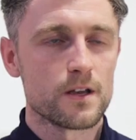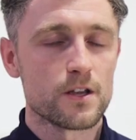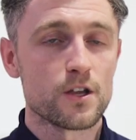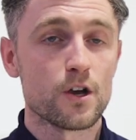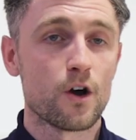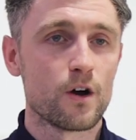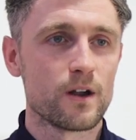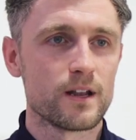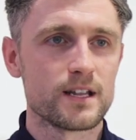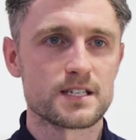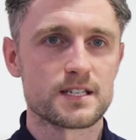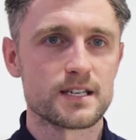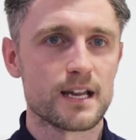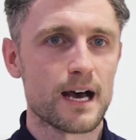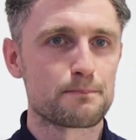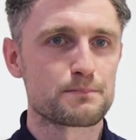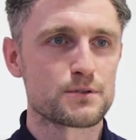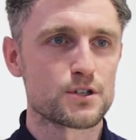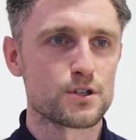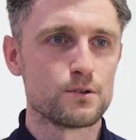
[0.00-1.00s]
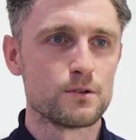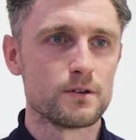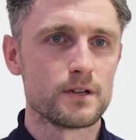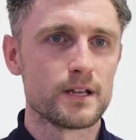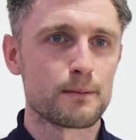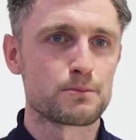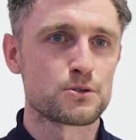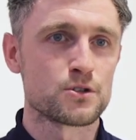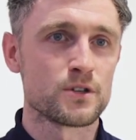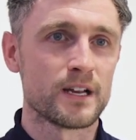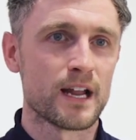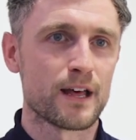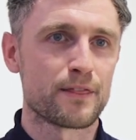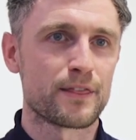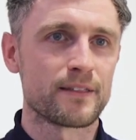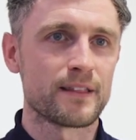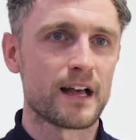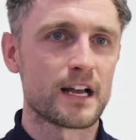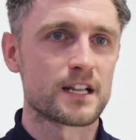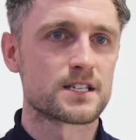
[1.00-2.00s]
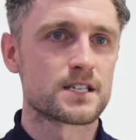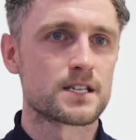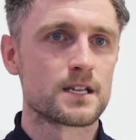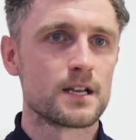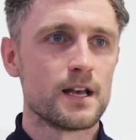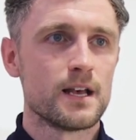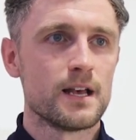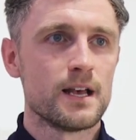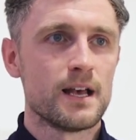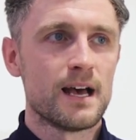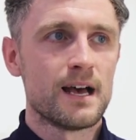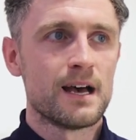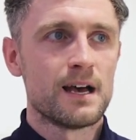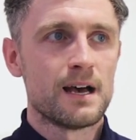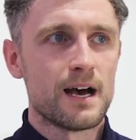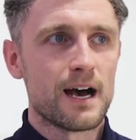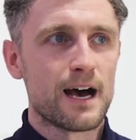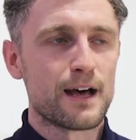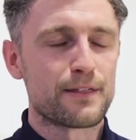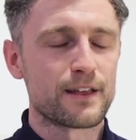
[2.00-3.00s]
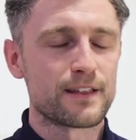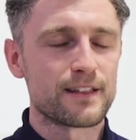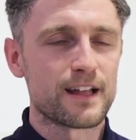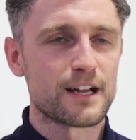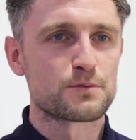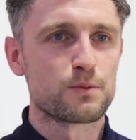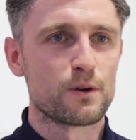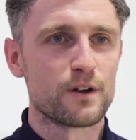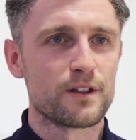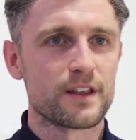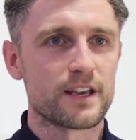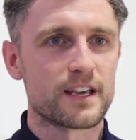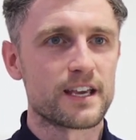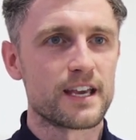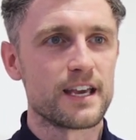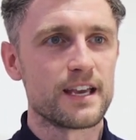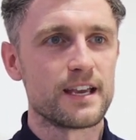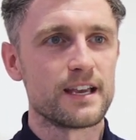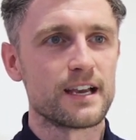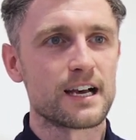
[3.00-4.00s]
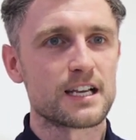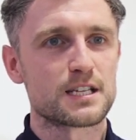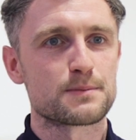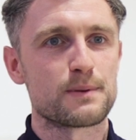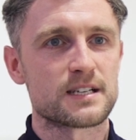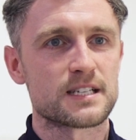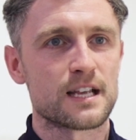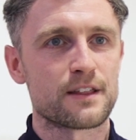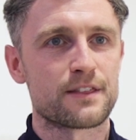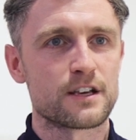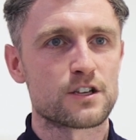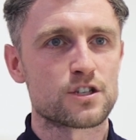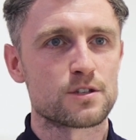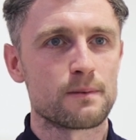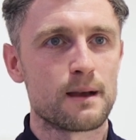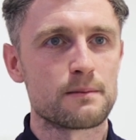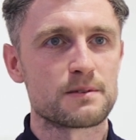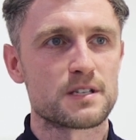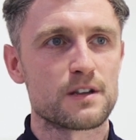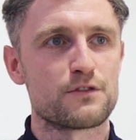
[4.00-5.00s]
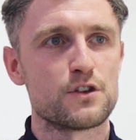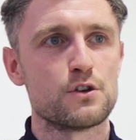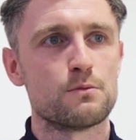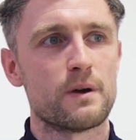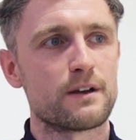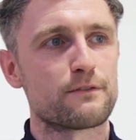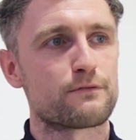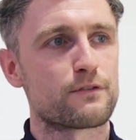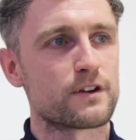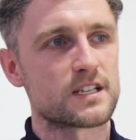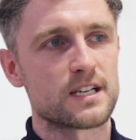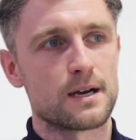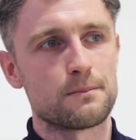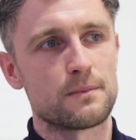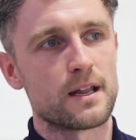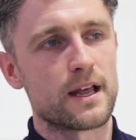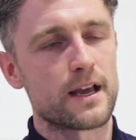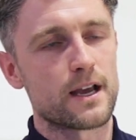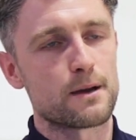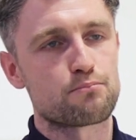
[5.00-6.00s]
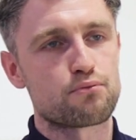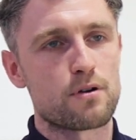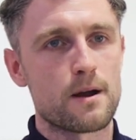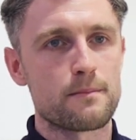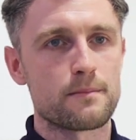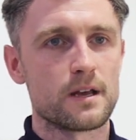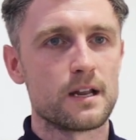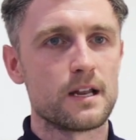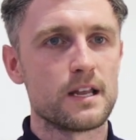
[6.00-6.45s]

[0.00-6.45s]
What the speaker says: Yeah, listen, absolutely. And I think that's one of the key aspects. I think sometimes if you went, for example, like a Premier